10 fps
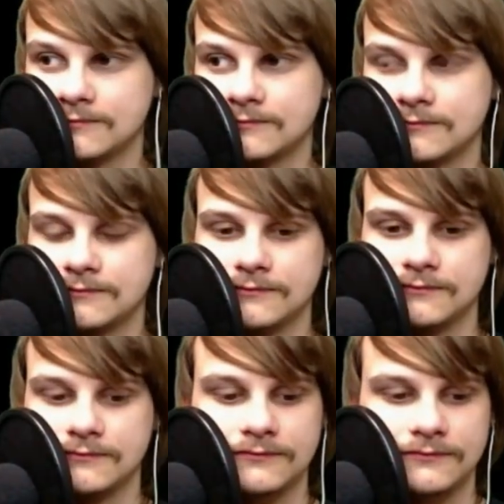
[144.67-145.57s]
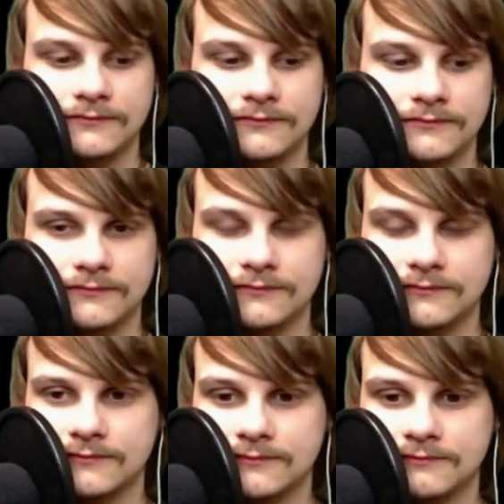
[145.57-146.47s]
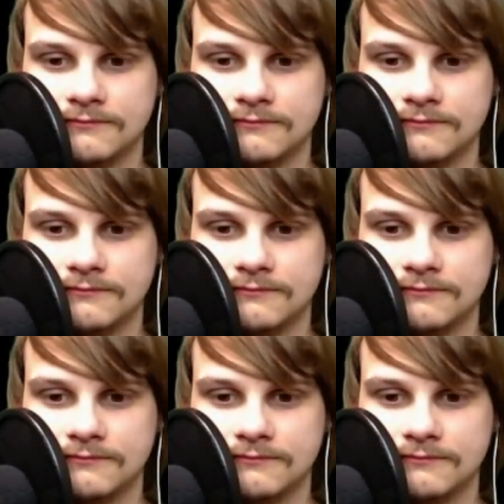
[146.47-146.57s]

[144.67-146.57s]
No one is speaking in this clip.